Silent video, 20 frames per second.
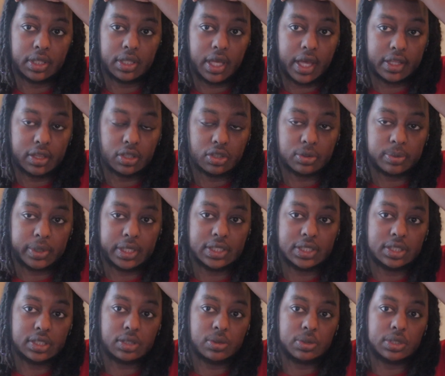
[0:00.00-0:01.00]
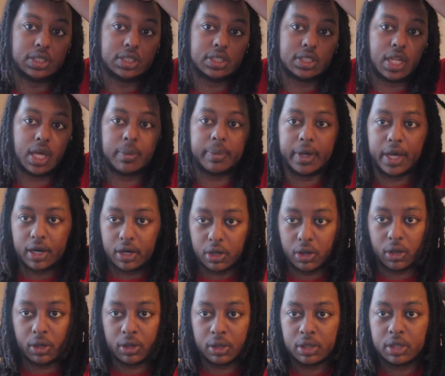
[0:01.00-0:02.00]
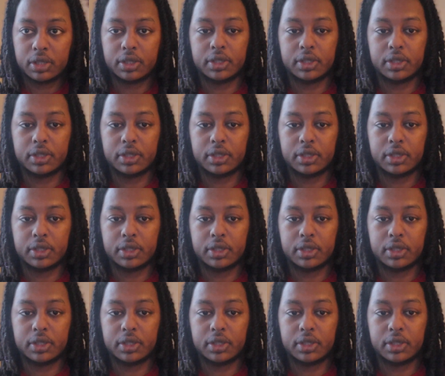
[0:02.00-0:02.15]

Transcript: at those places, which is not bad at all.